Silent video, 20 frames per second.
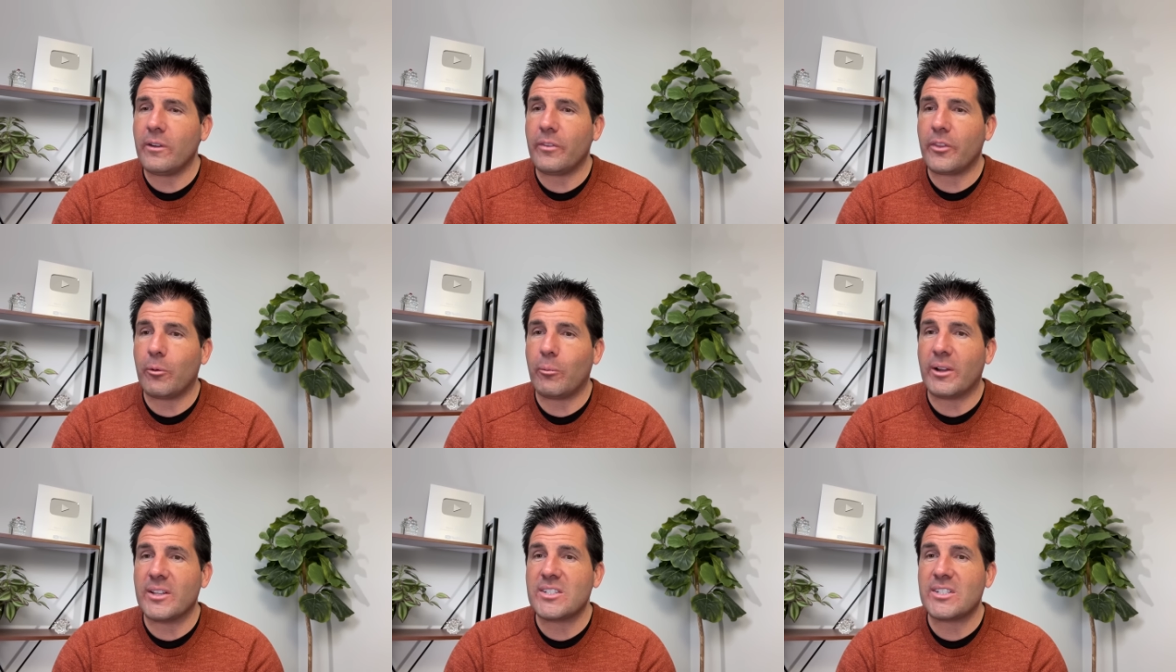
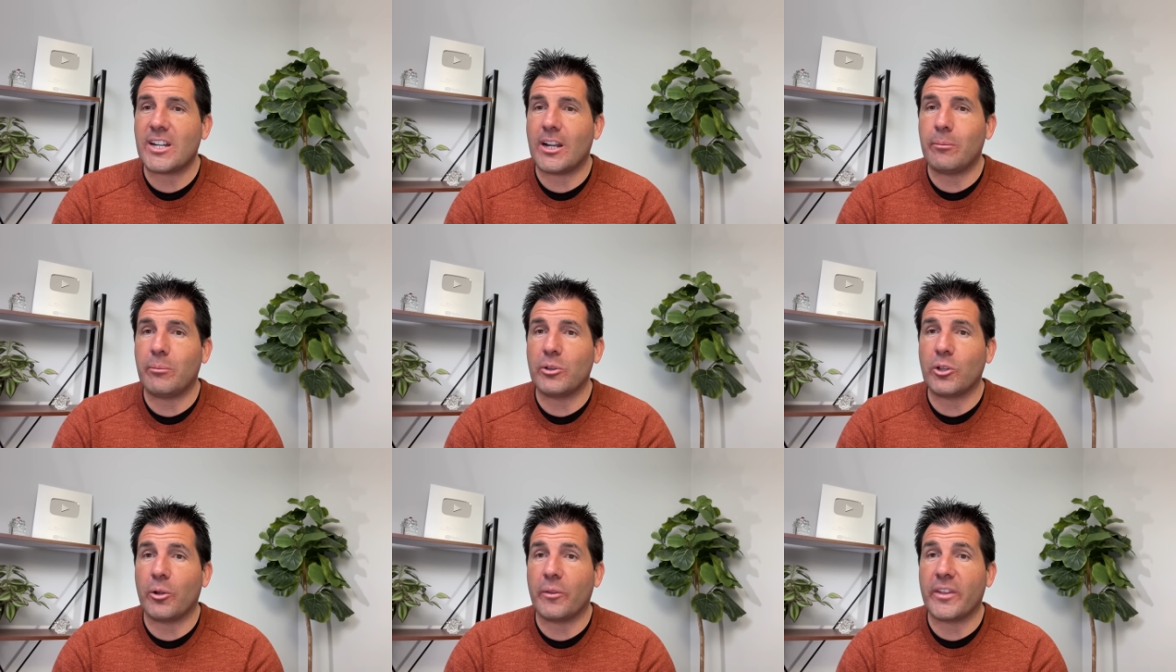the ones down
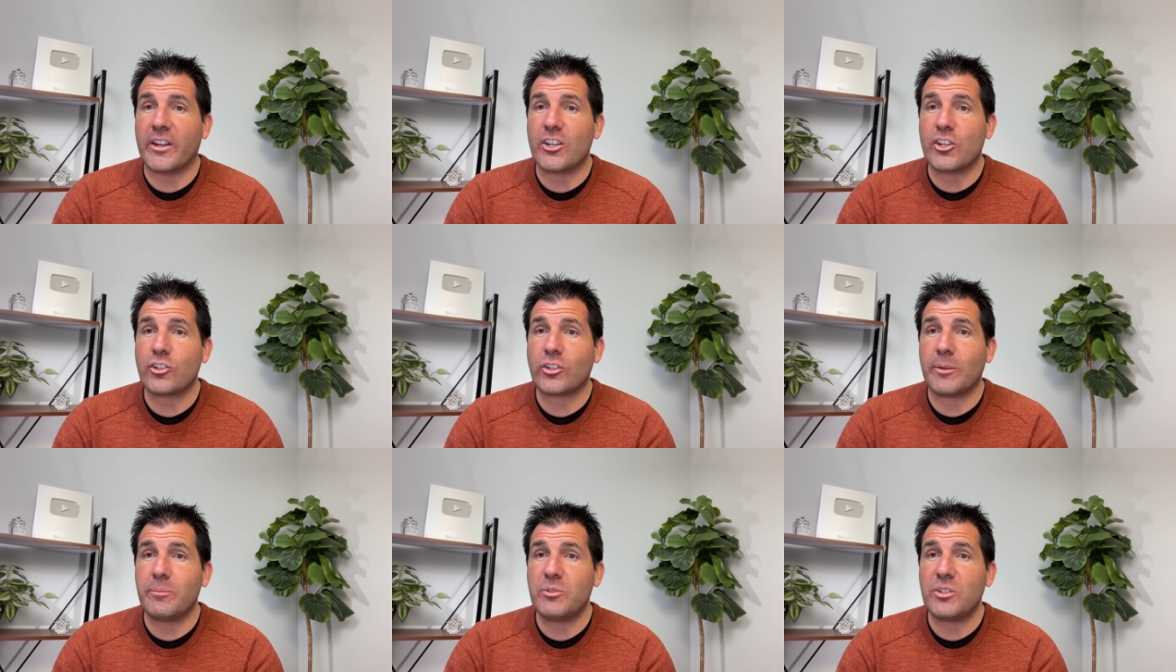below in the
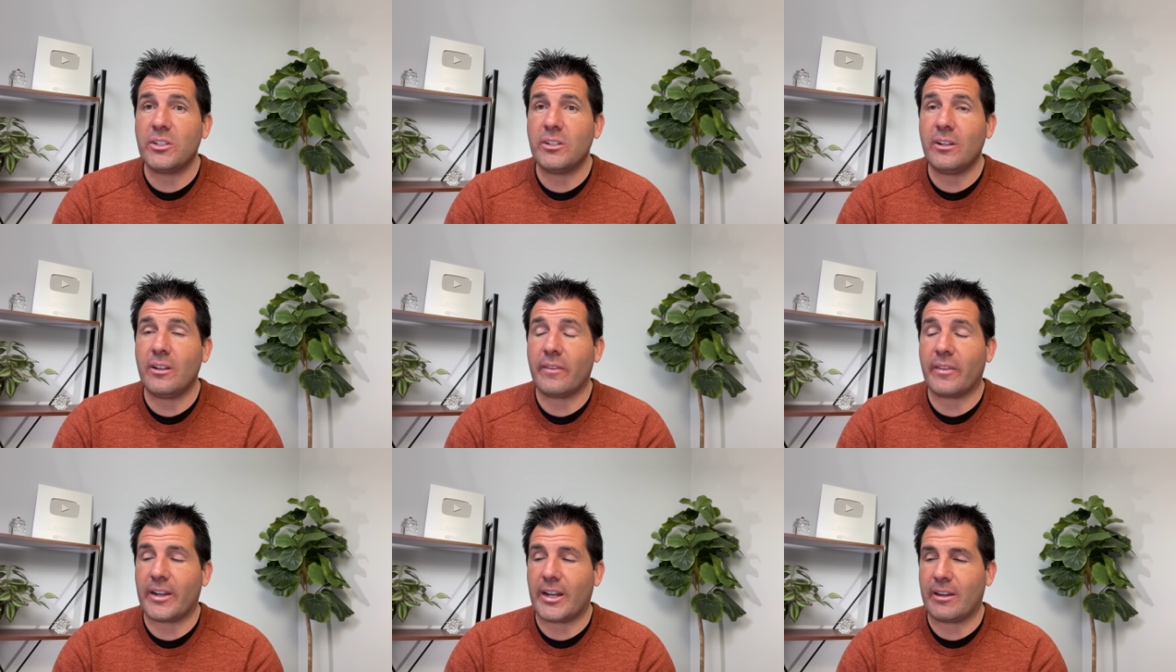description
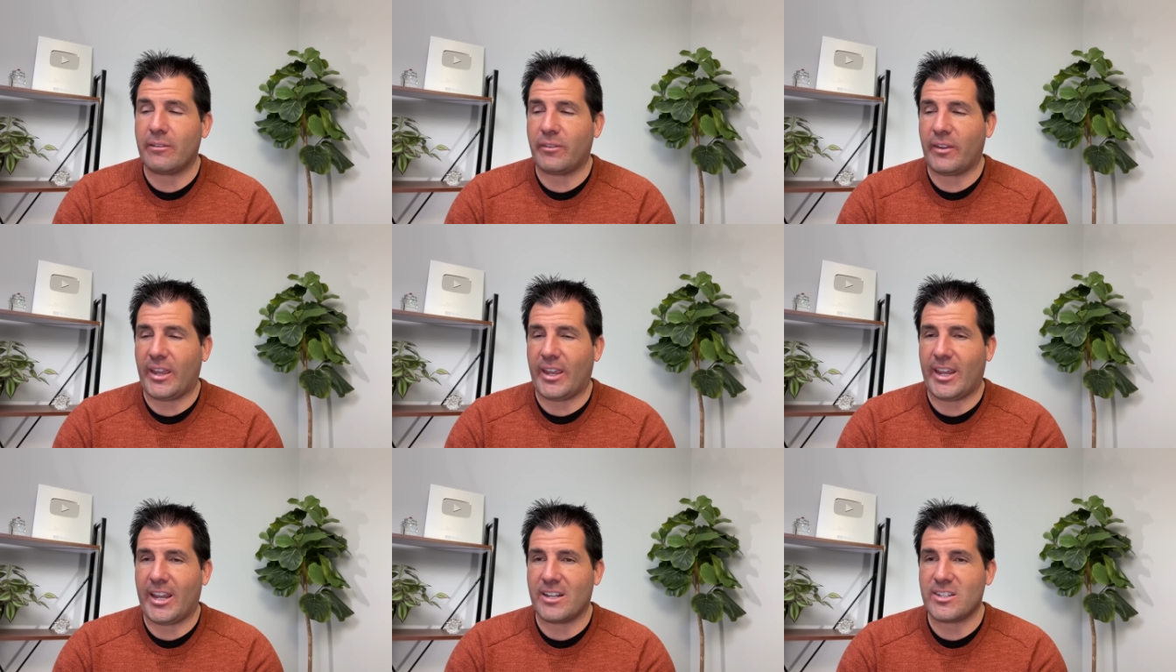that I've
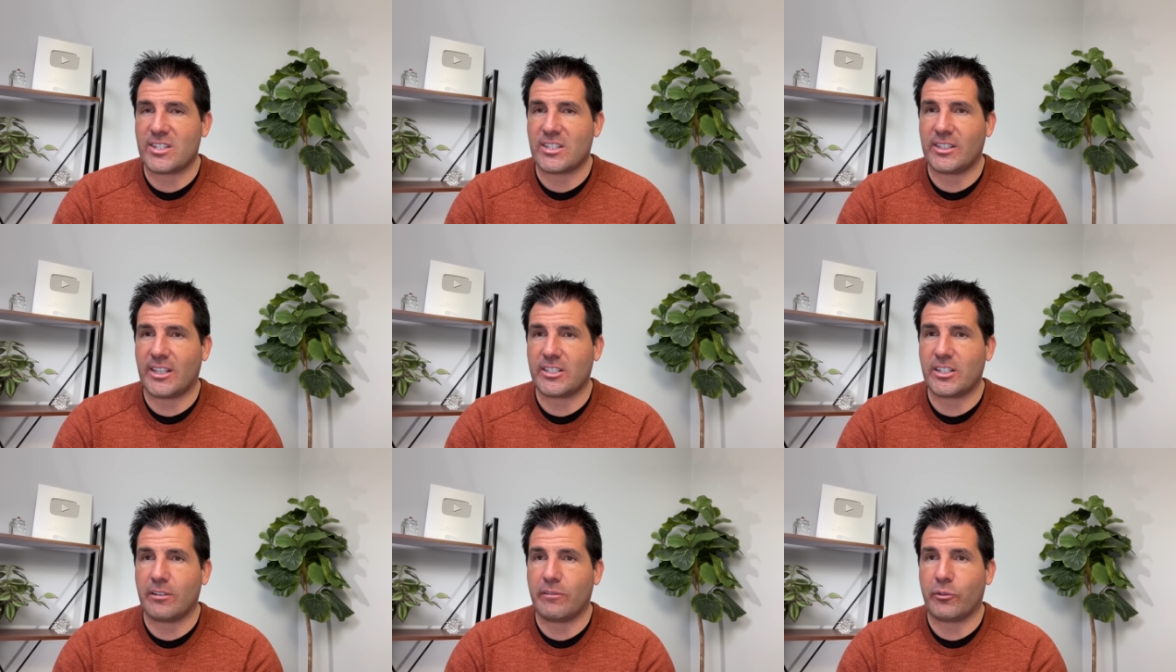hand
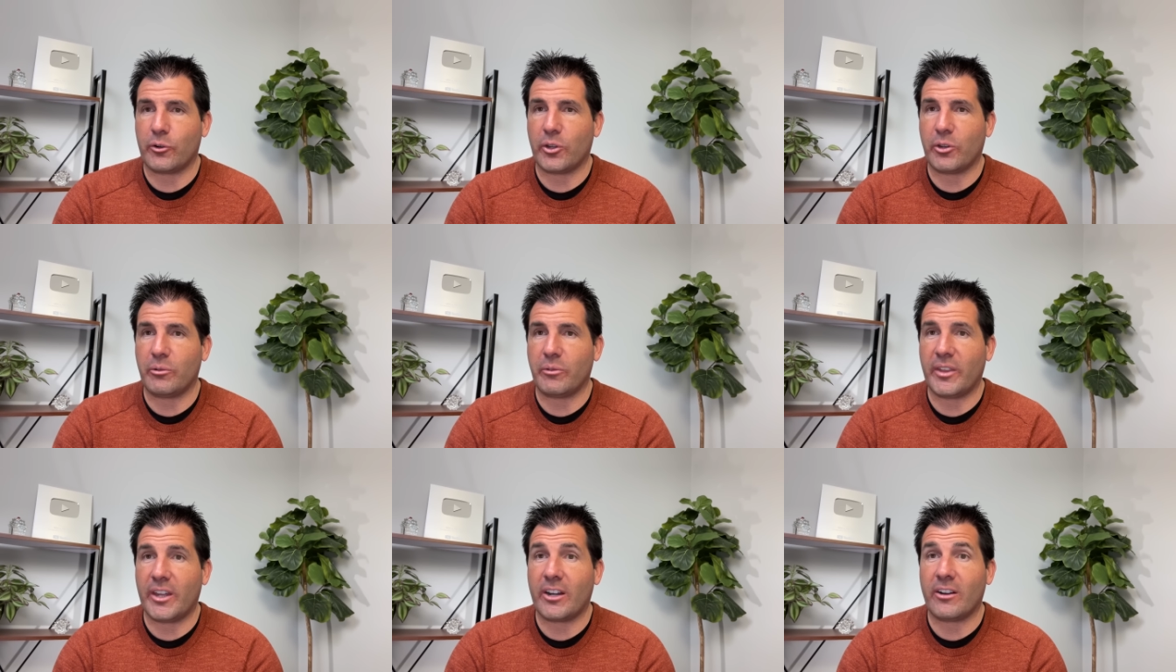selected for
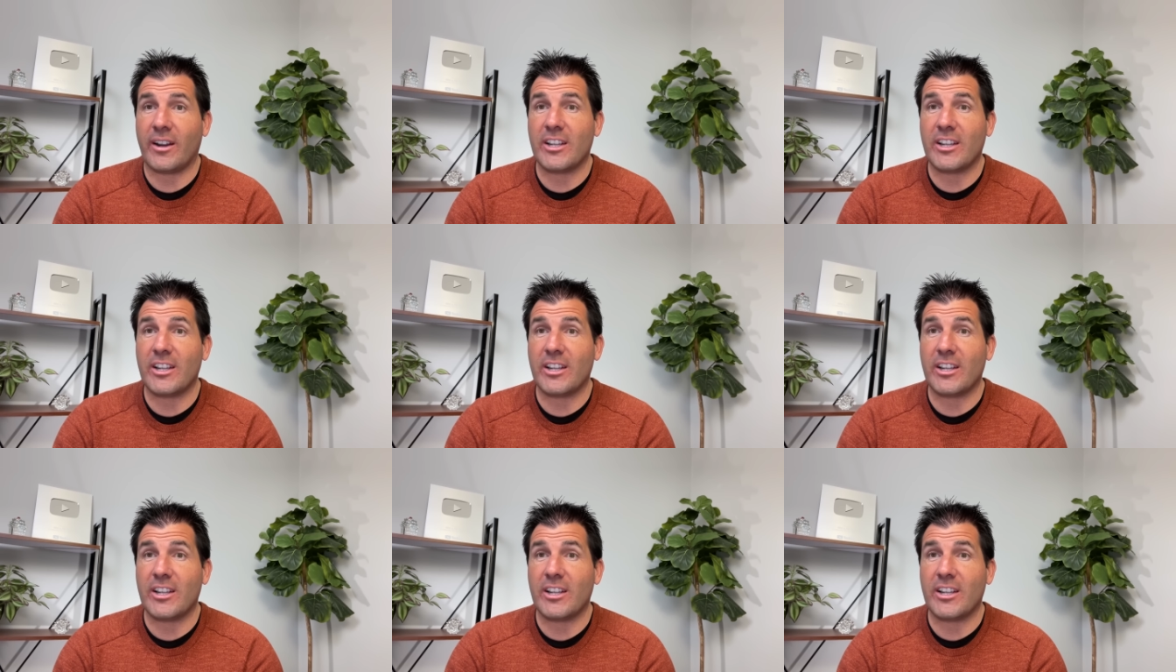you there,